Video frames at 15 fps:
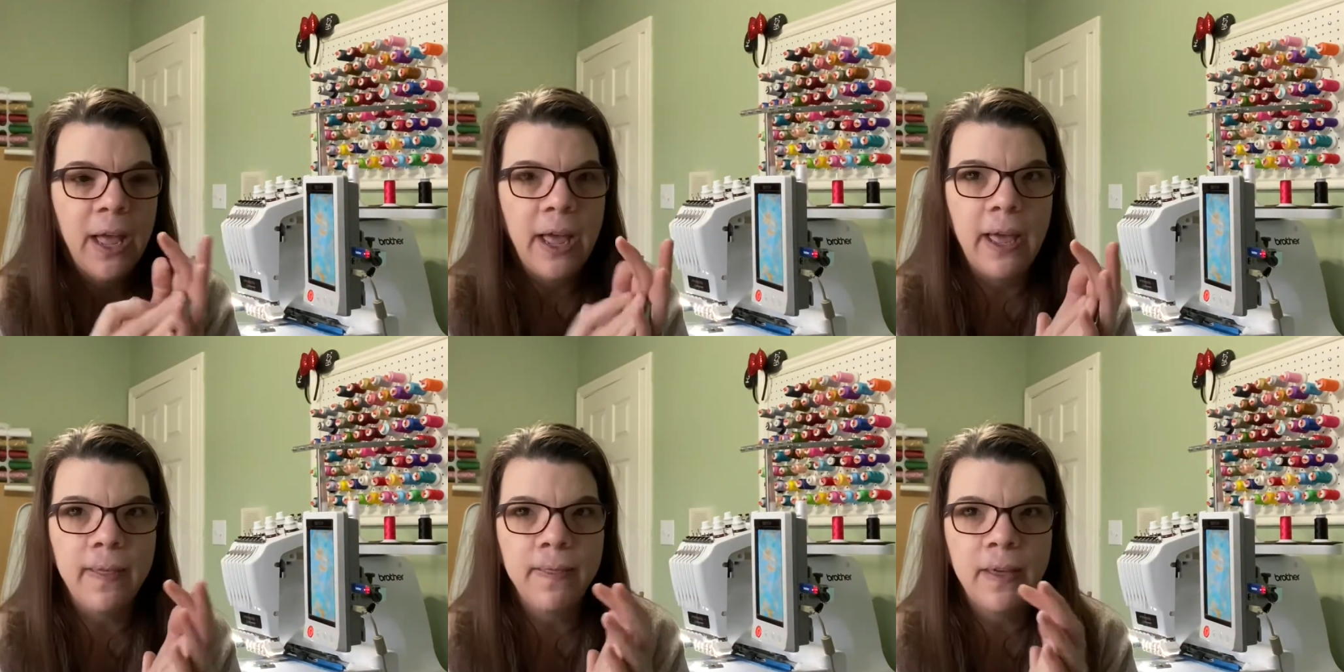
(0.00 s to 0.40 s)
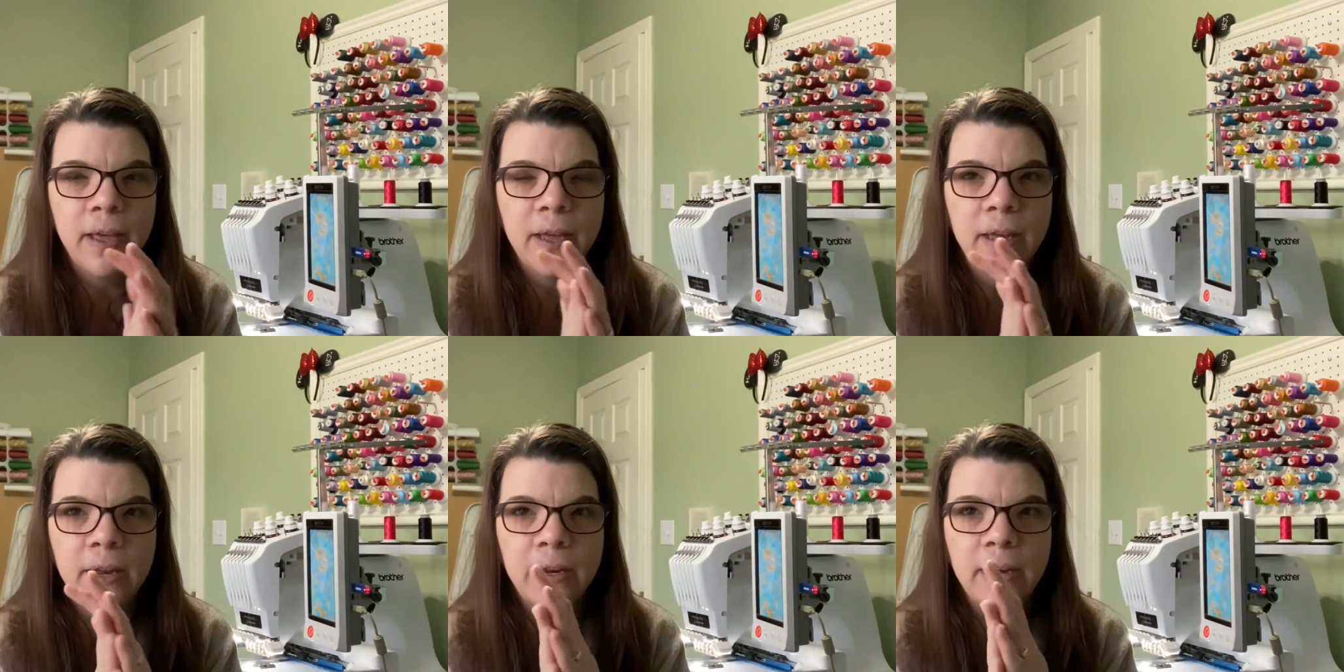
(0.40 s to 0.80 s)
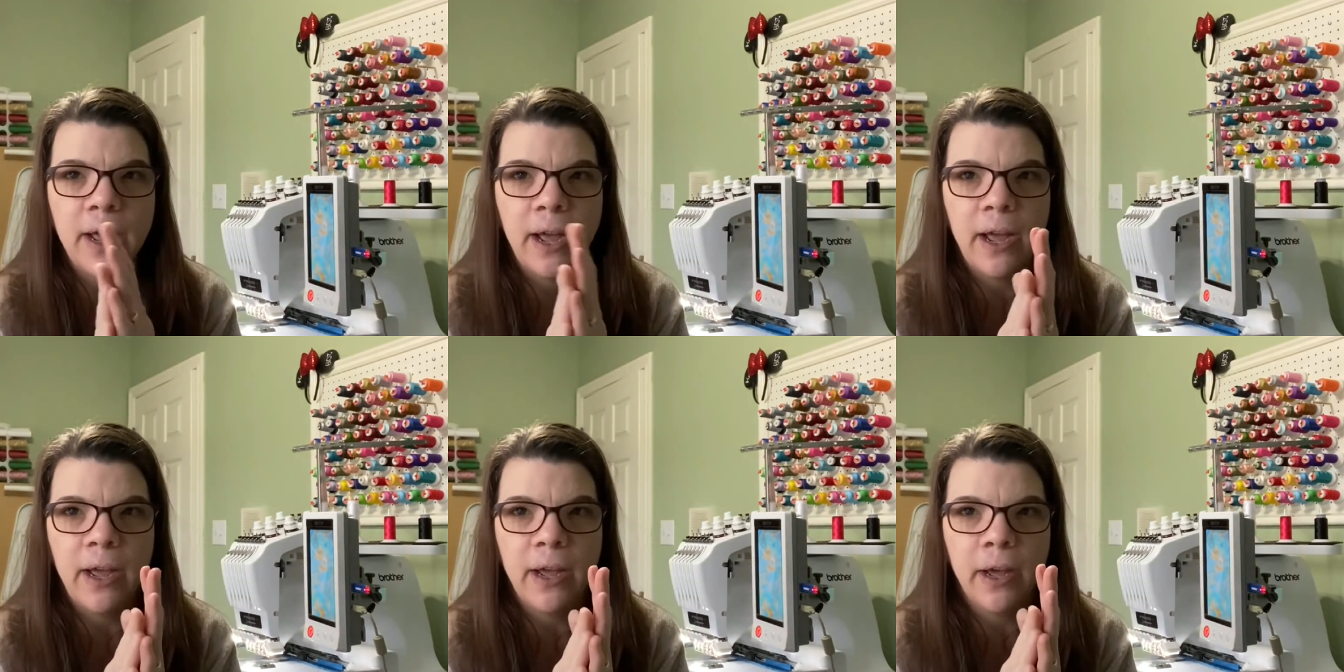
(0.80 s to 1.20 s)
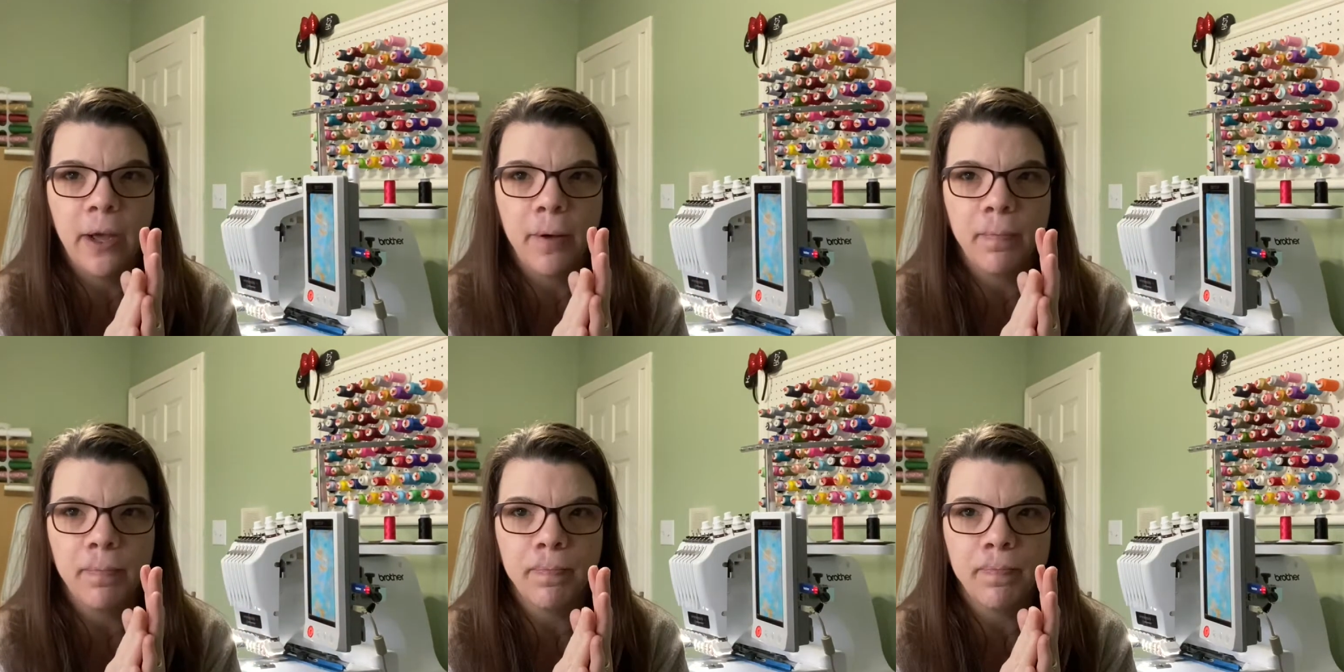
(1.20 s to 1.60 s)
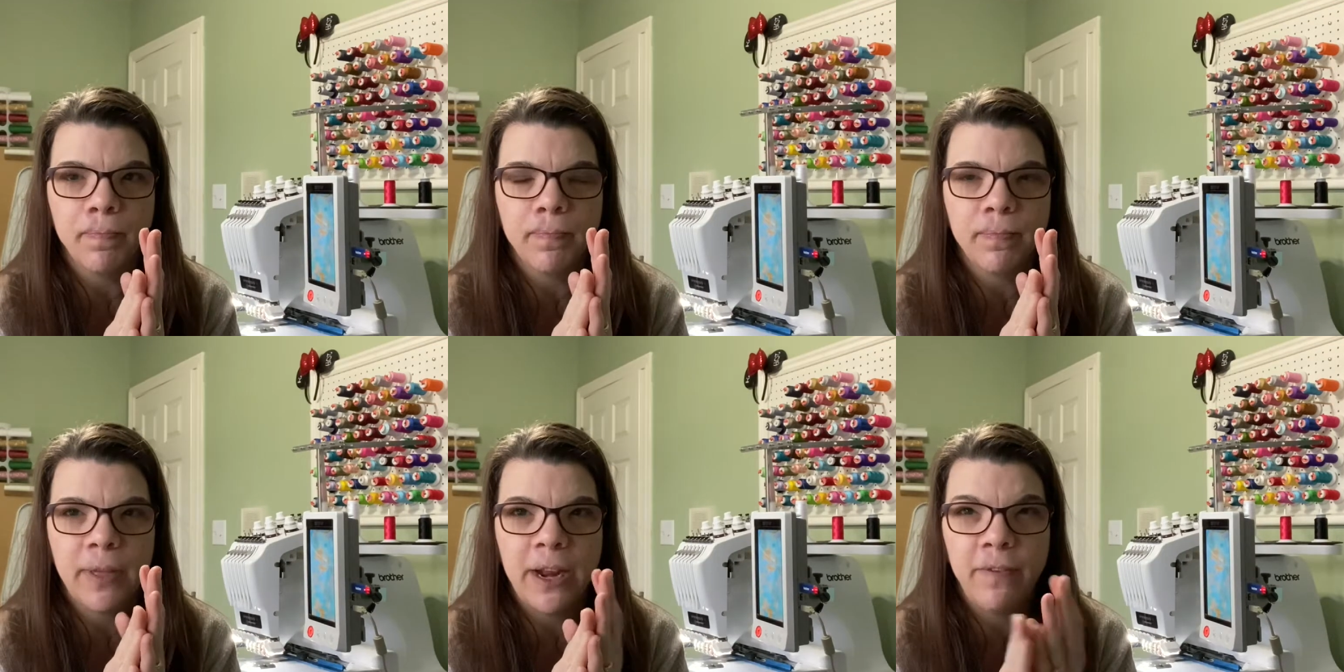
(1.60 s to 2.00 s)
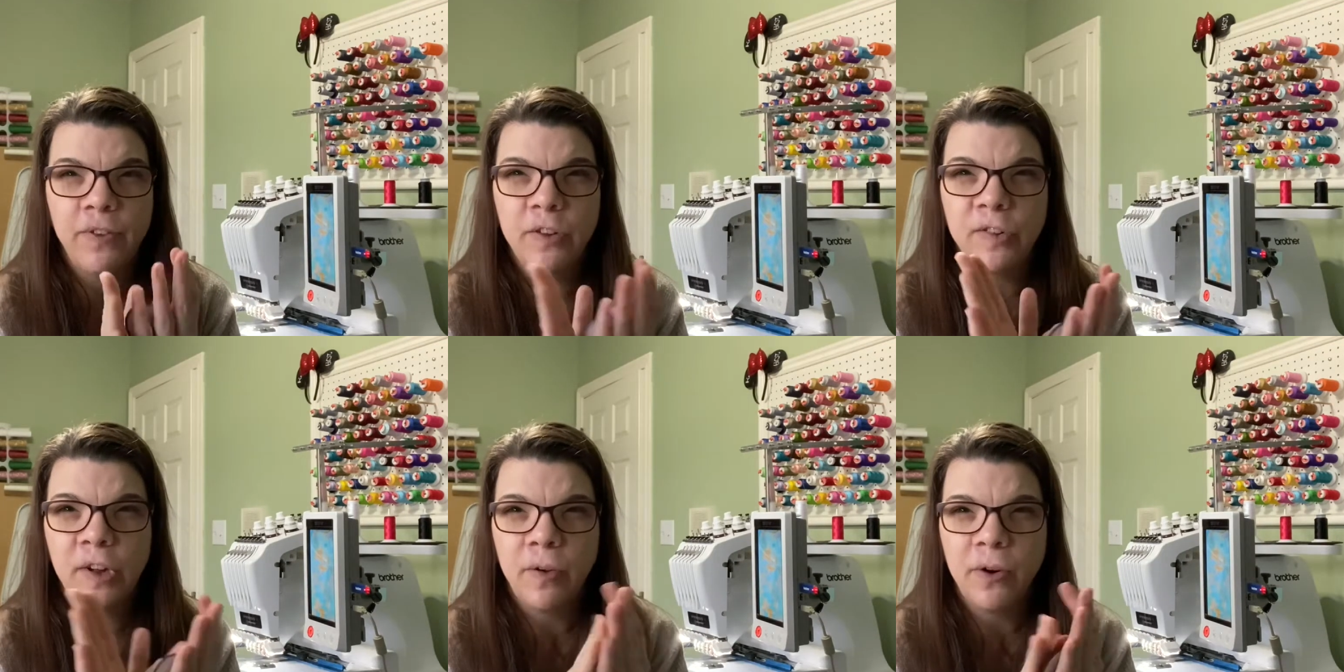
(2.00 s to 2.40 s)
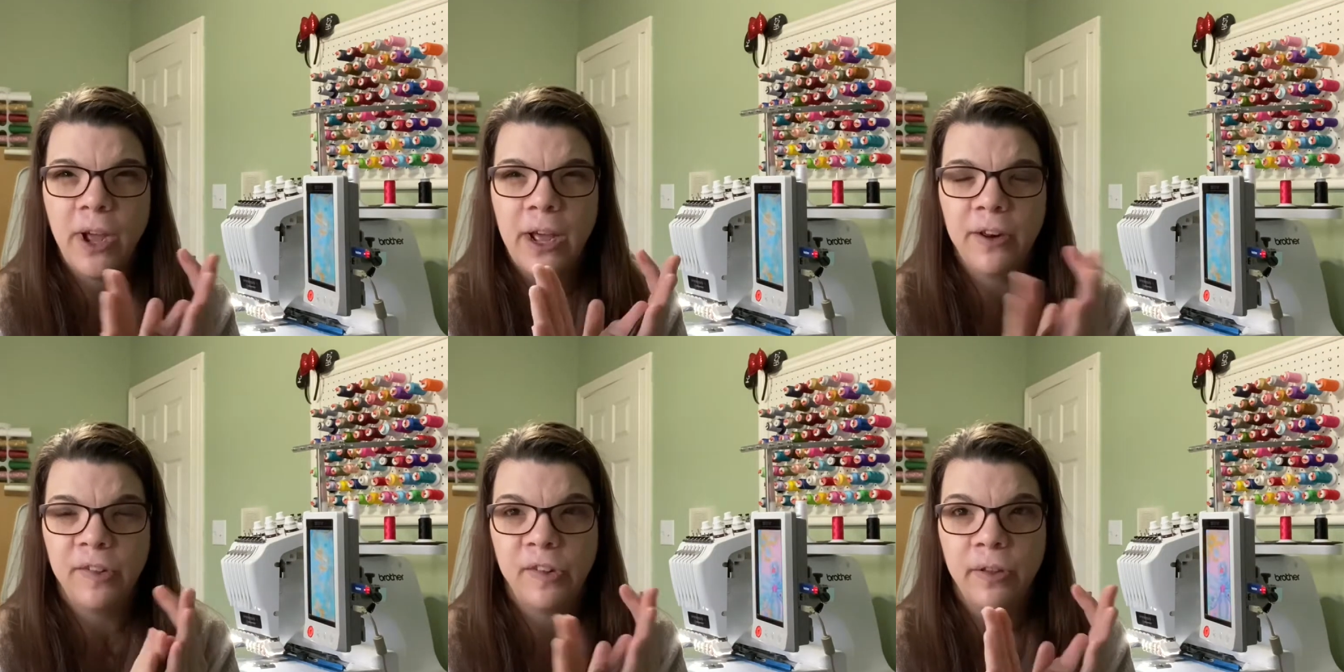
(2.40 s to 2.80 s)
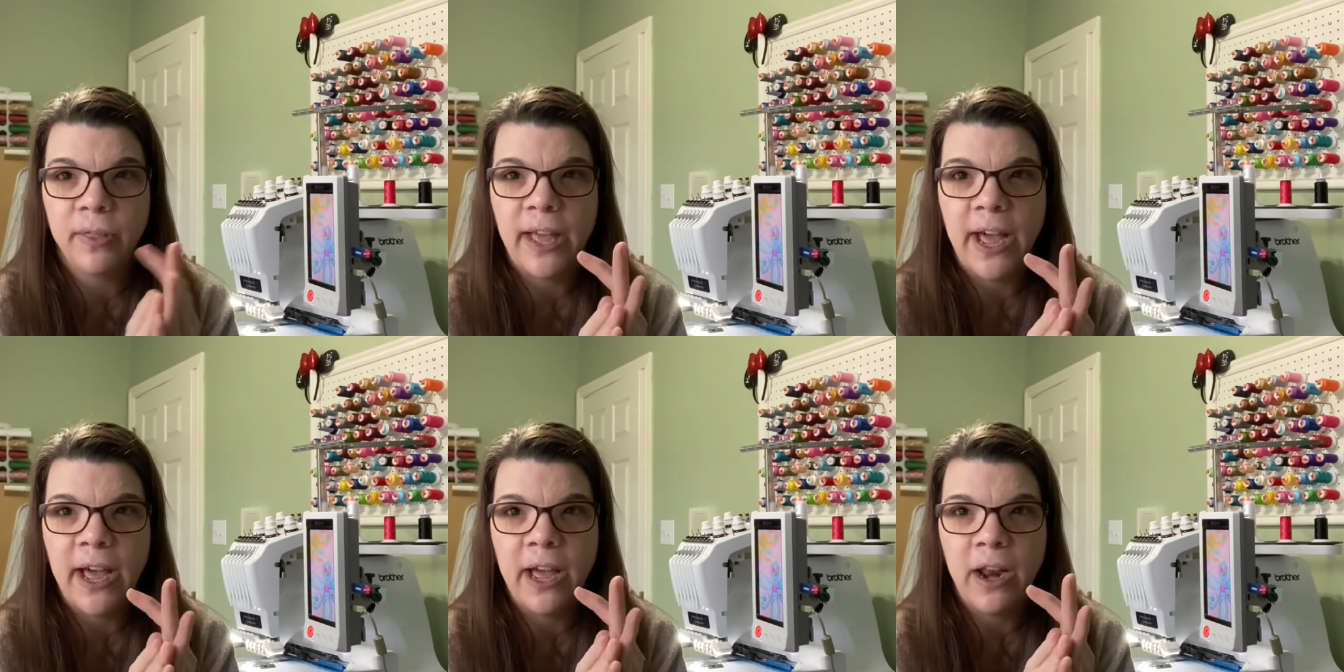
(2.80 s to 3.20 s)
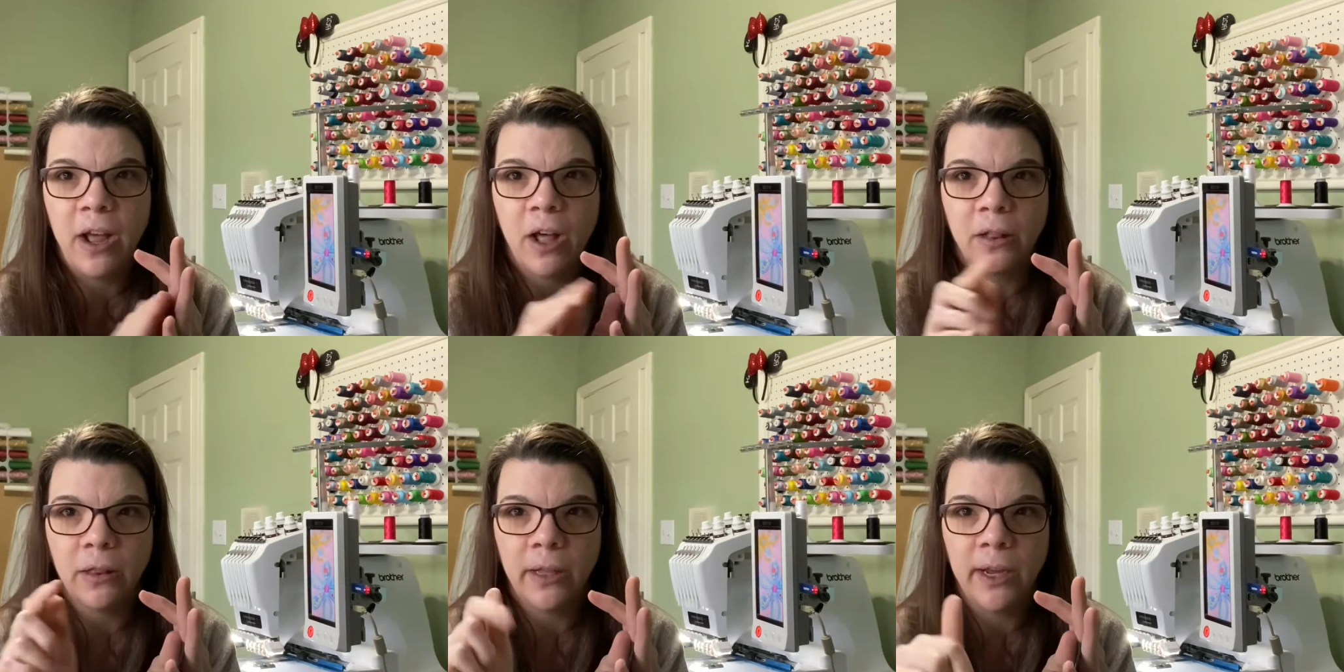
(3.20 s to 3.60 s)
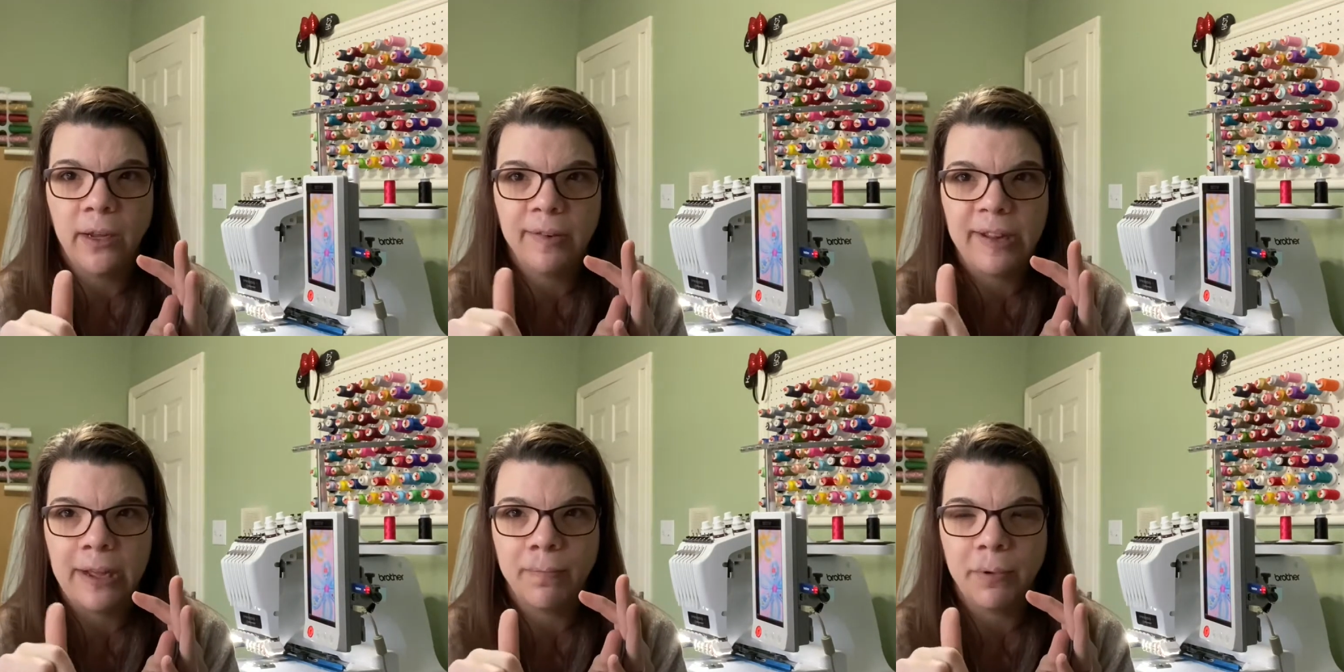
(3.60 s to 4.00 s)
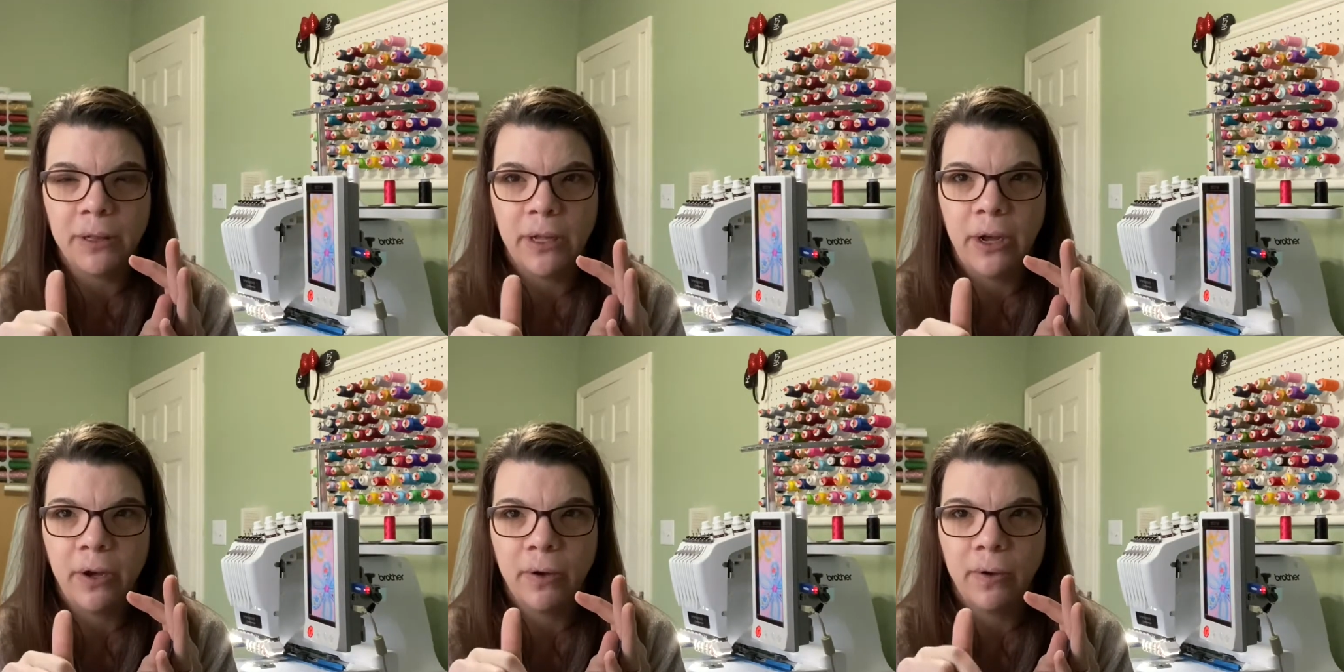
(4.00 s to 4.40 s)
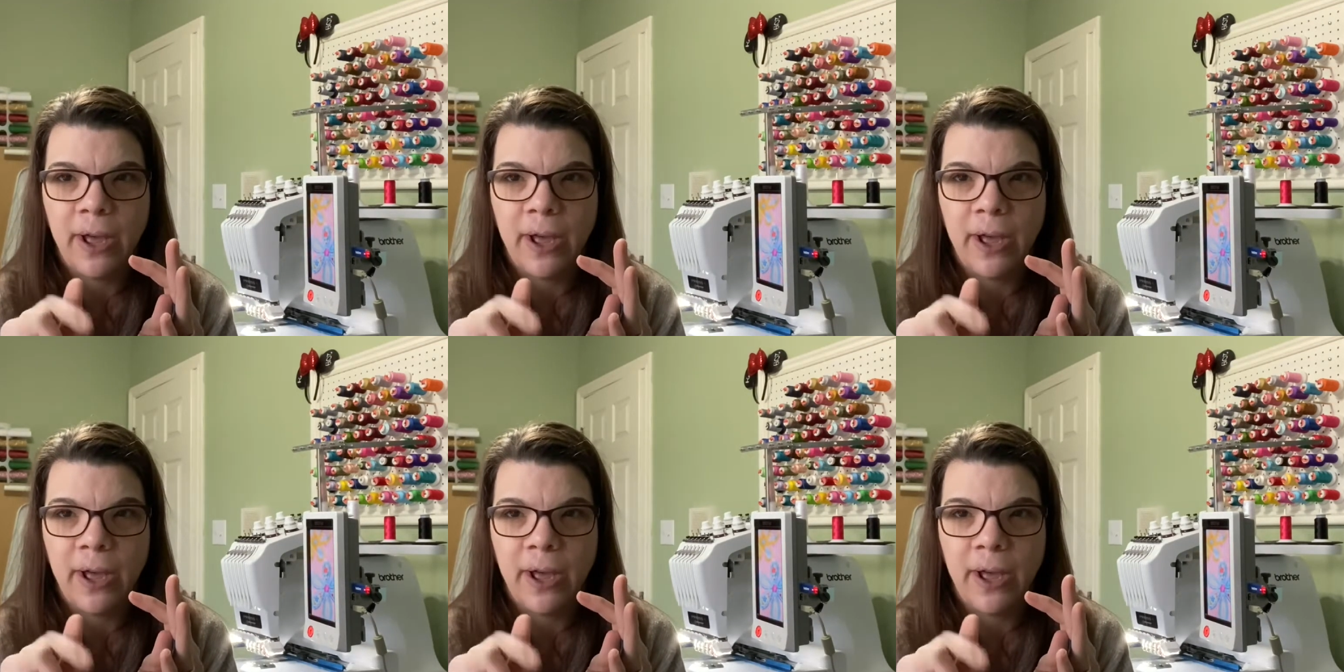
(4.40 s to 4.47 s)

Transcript: And then, and if you don't know how to do that, I'll link down below.